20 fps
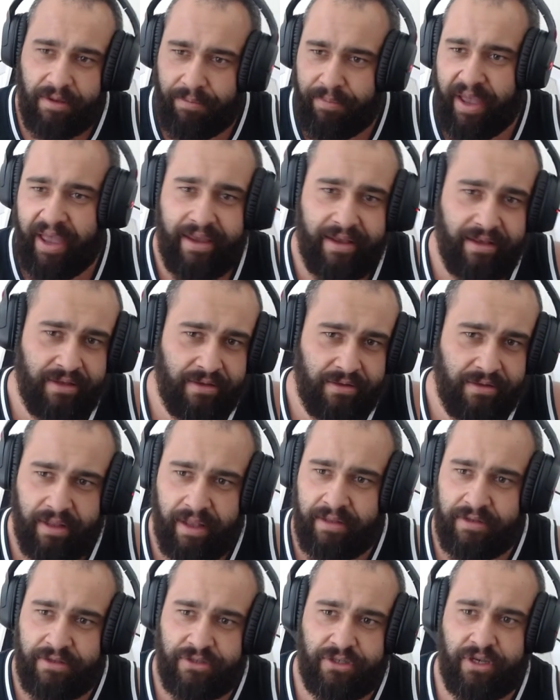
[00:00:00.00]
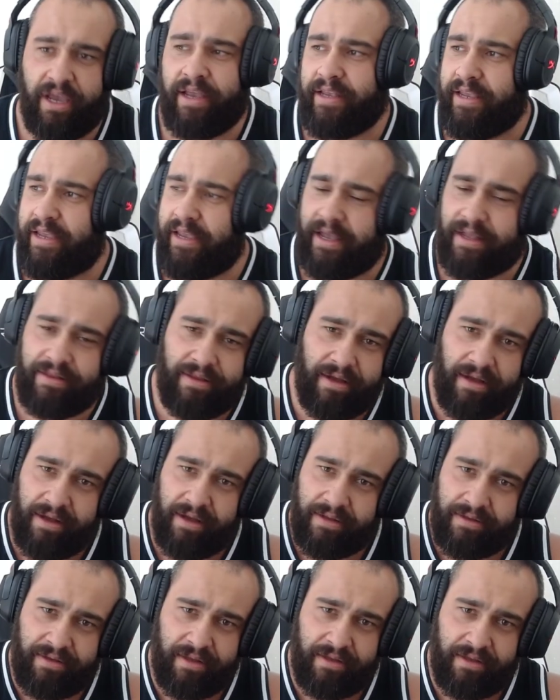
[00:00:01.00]
May and J. He had
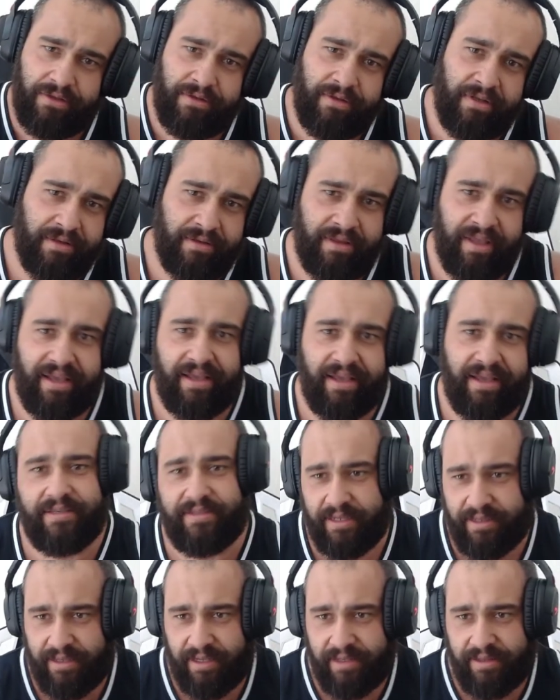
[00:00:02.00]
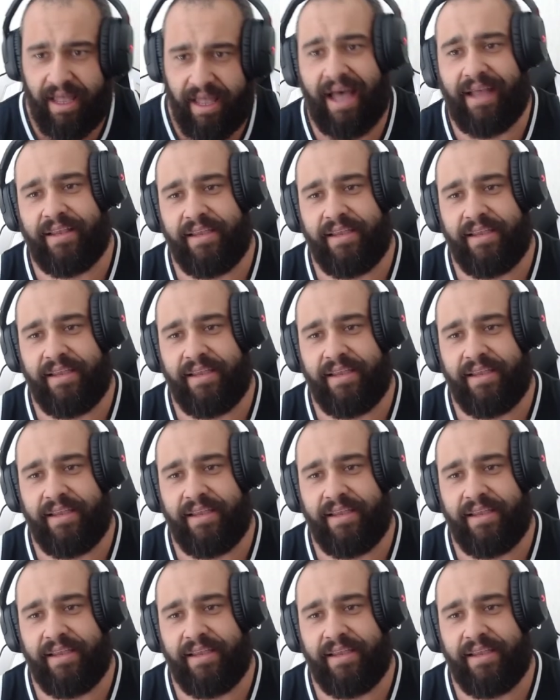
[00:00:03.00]
the this and the that.